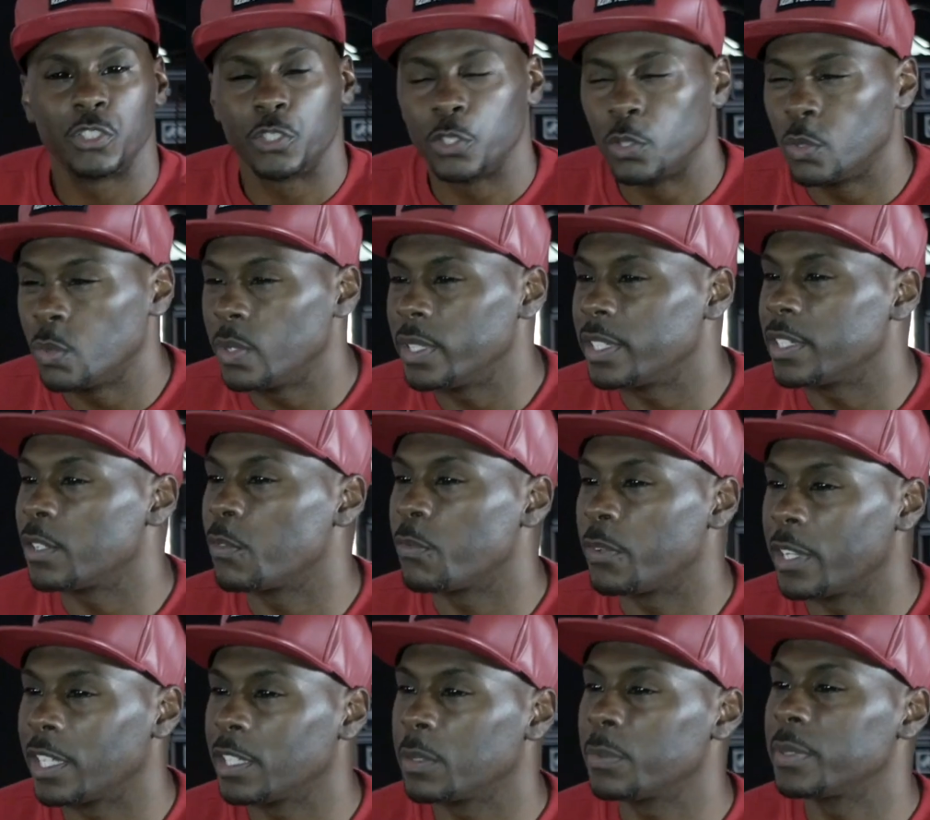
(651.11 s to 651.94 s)
Do it,
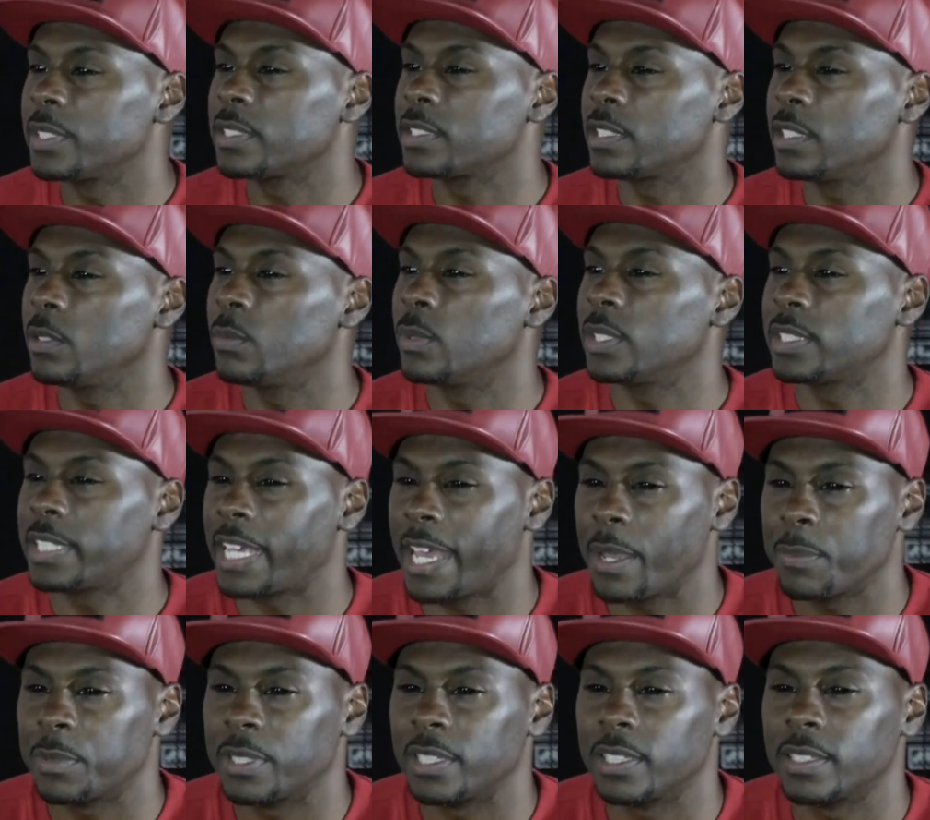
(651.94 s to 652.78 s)
develop it, see what's
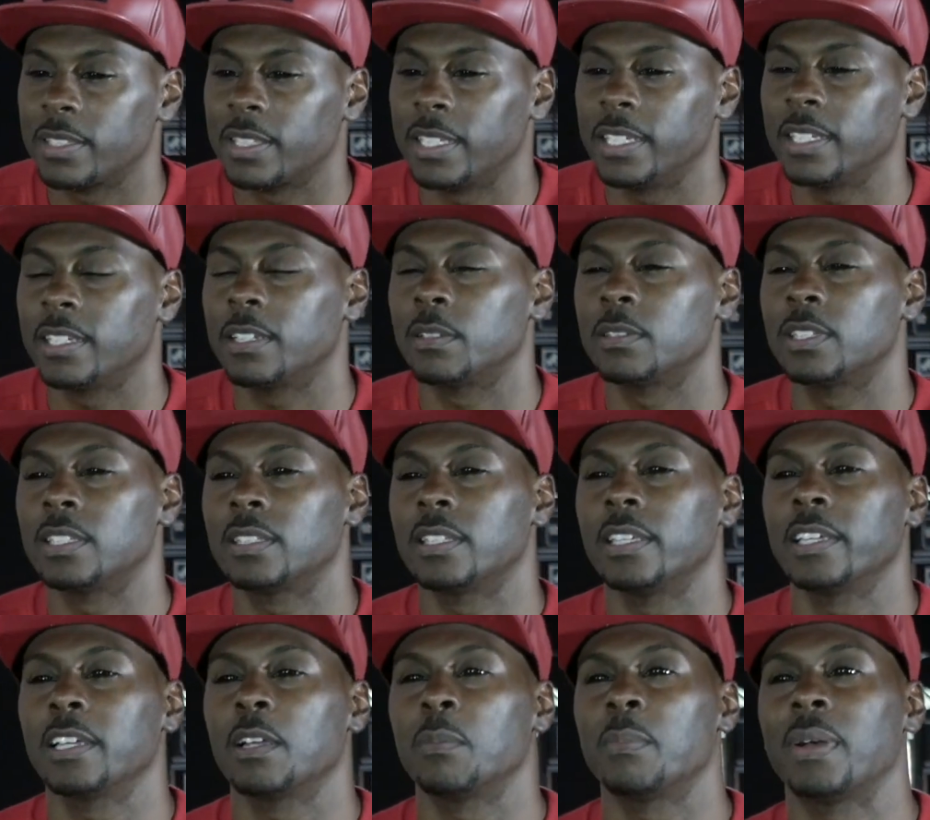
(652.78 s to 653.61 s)
happening. The
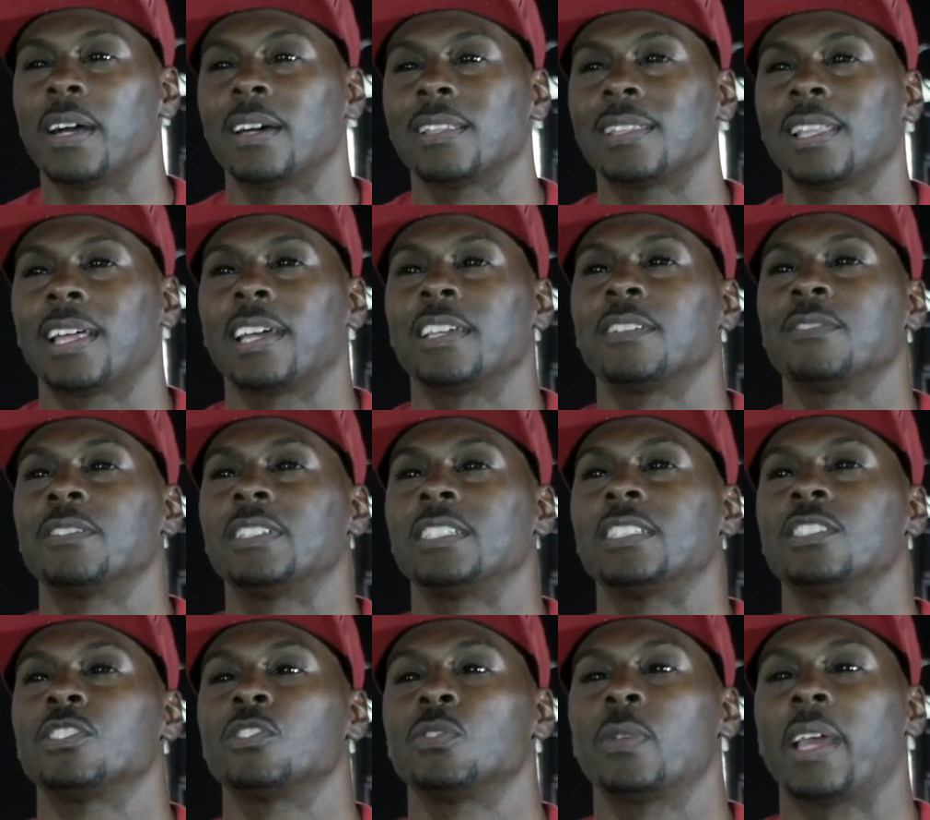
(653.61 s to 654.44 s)
thing about life
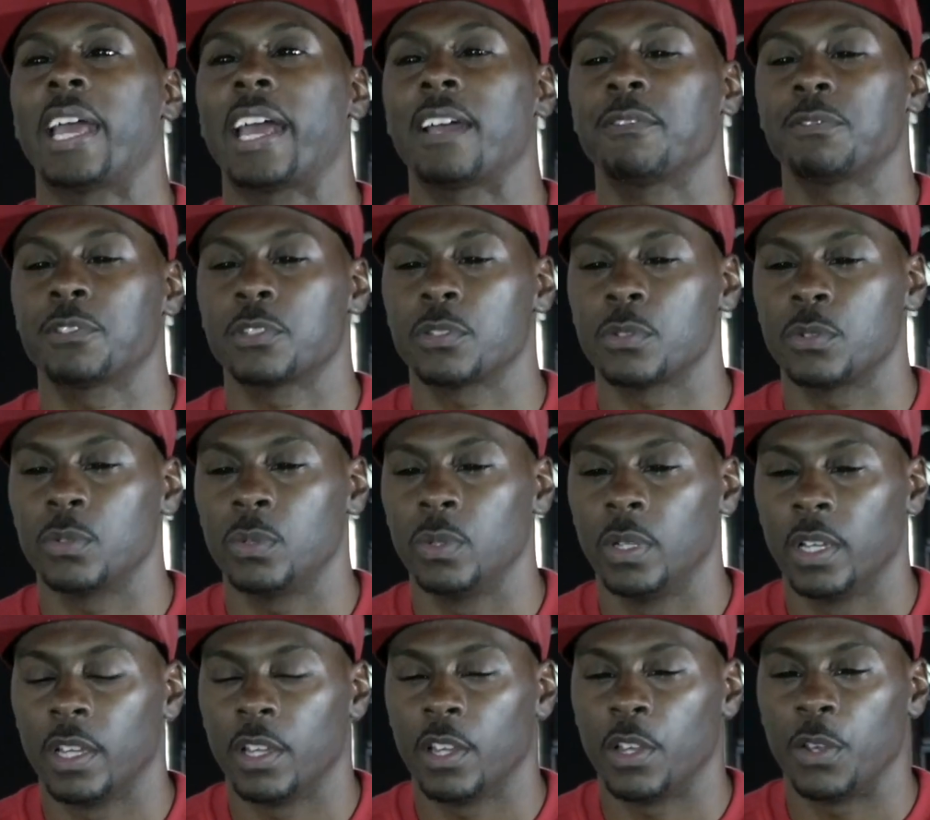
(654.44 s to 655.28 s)
is you have to
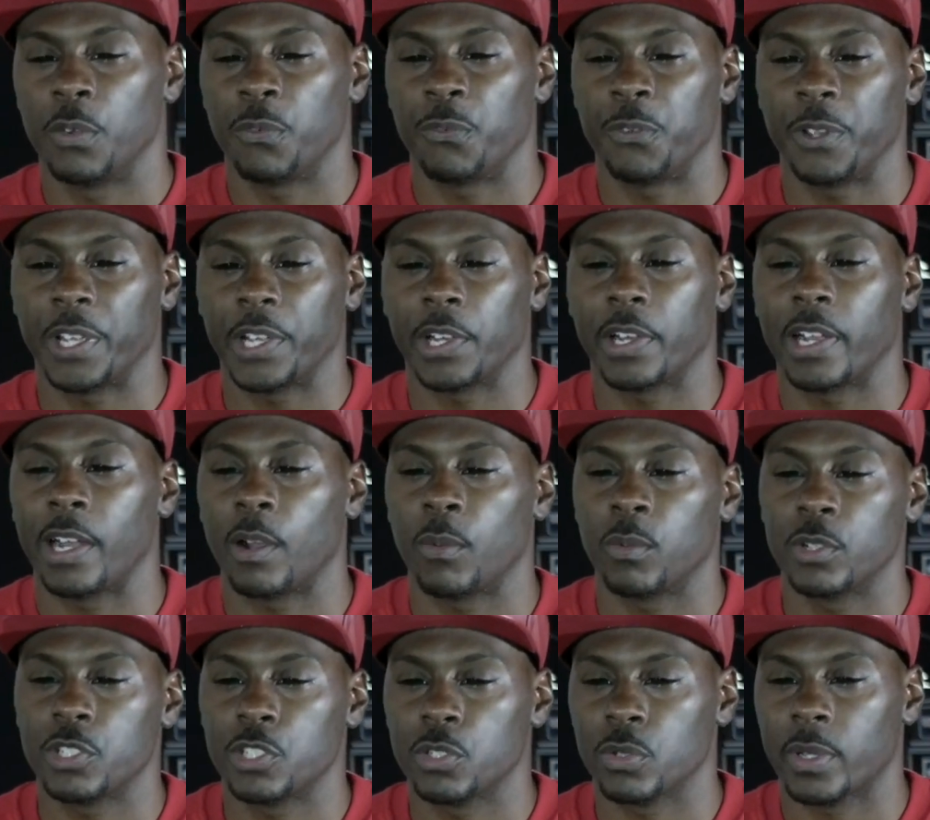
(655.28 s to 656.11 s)
figure out
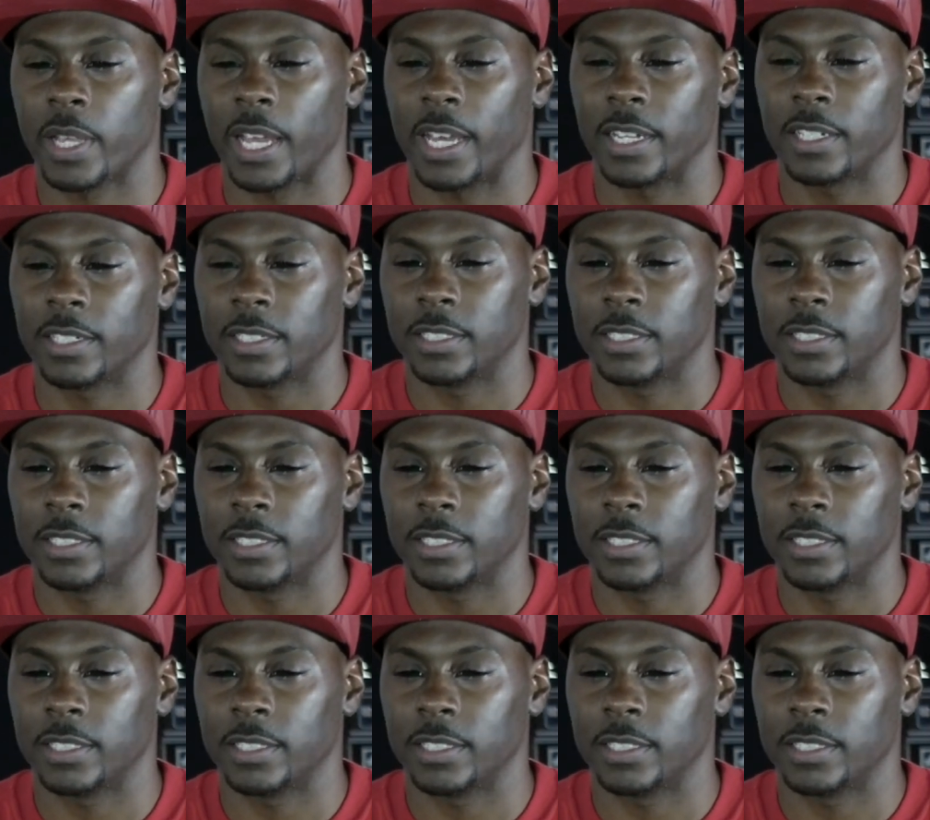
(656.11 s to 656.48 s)
what you're kind of